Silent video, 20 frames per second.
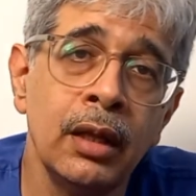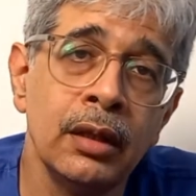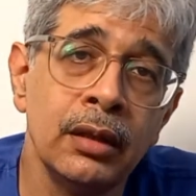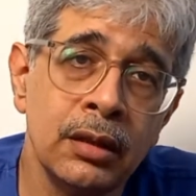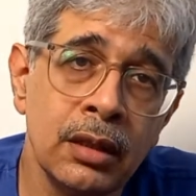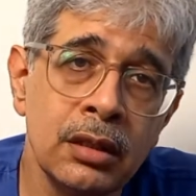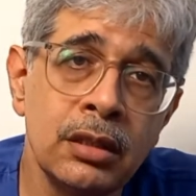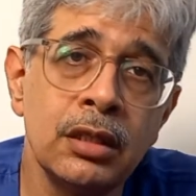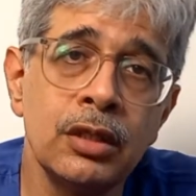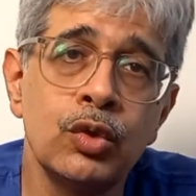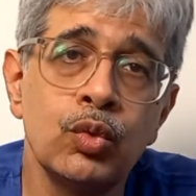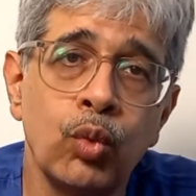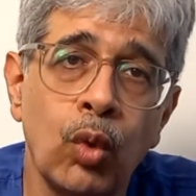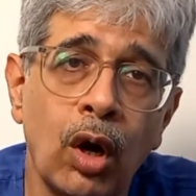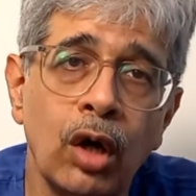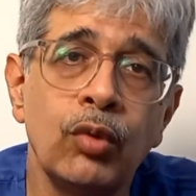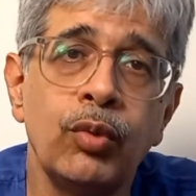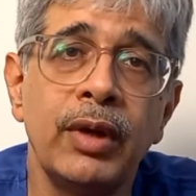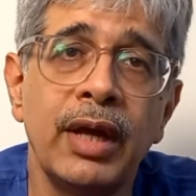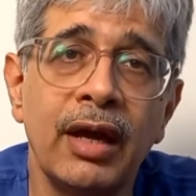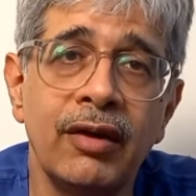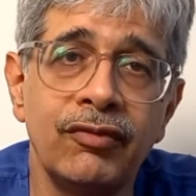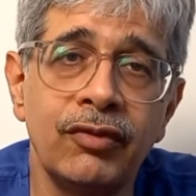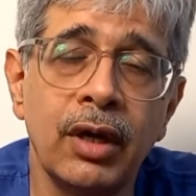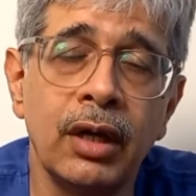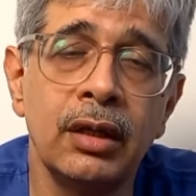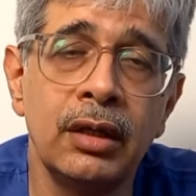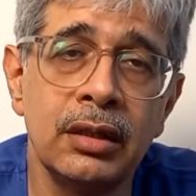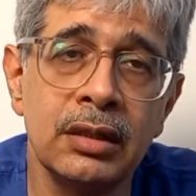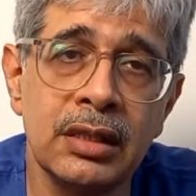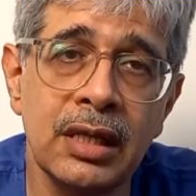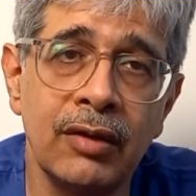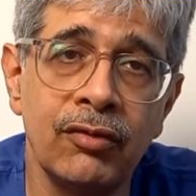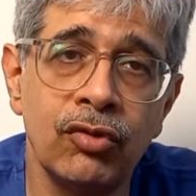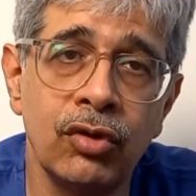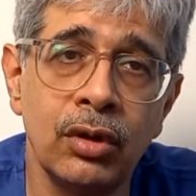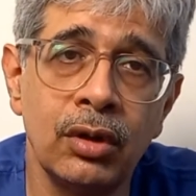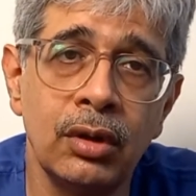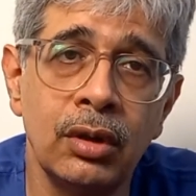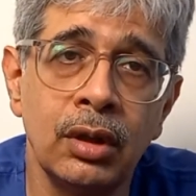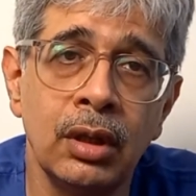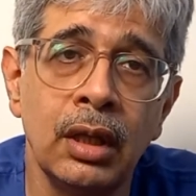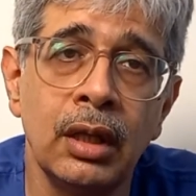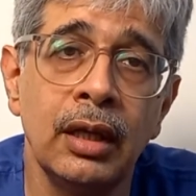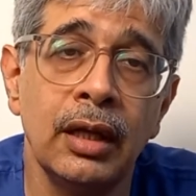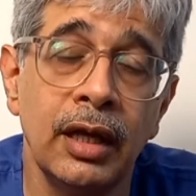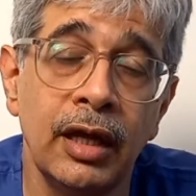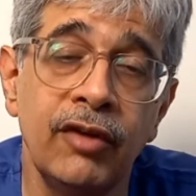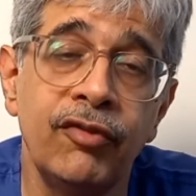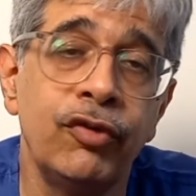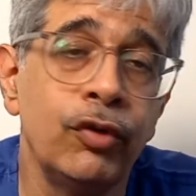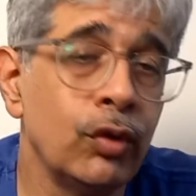This is what we have done in several. If you